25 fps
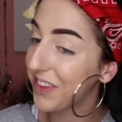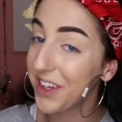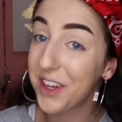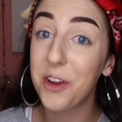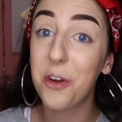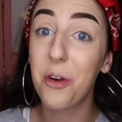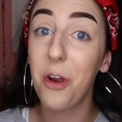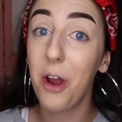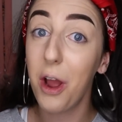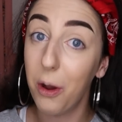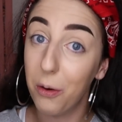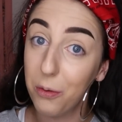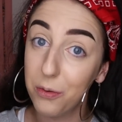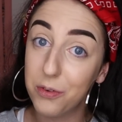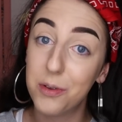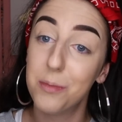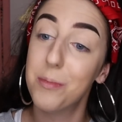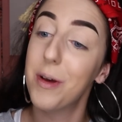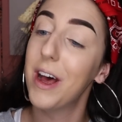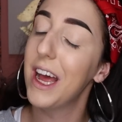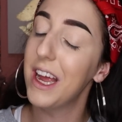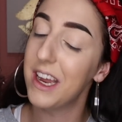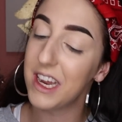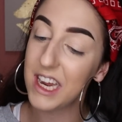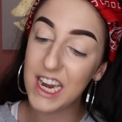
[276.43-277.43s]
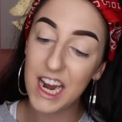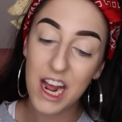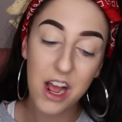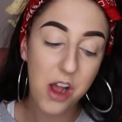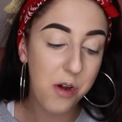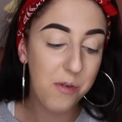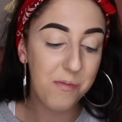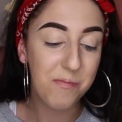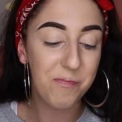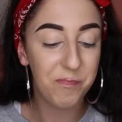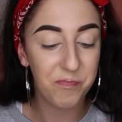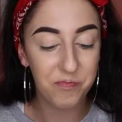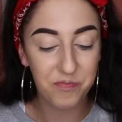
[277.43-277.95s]
gross, but you
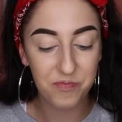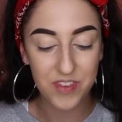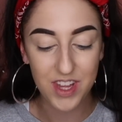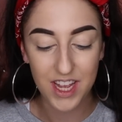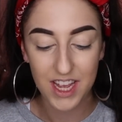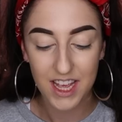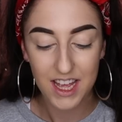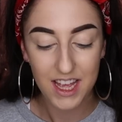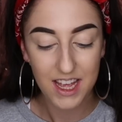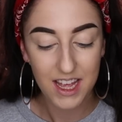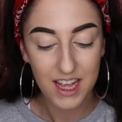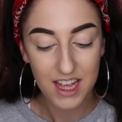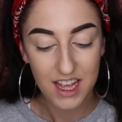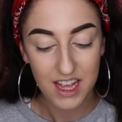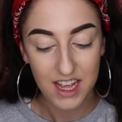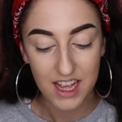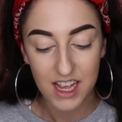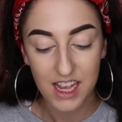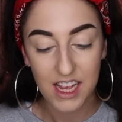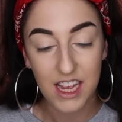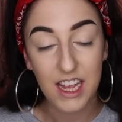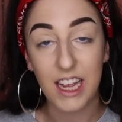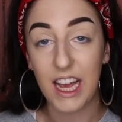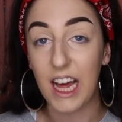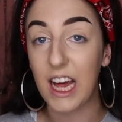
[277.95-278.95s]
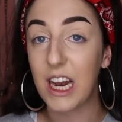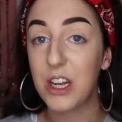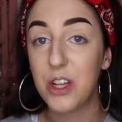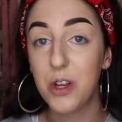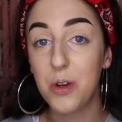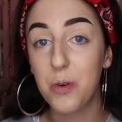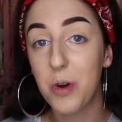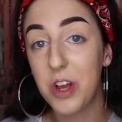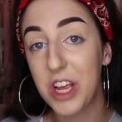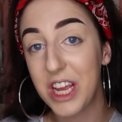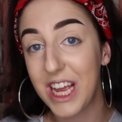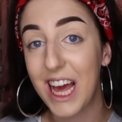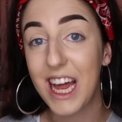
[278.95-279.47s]
know, gotta do
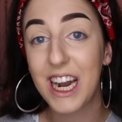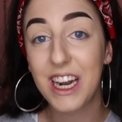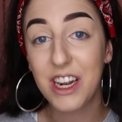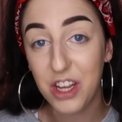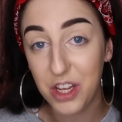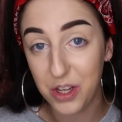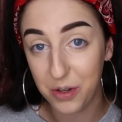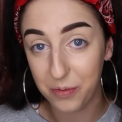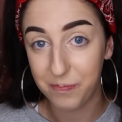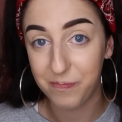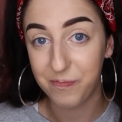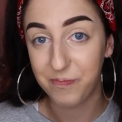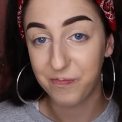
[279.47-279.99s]
what you gotta do.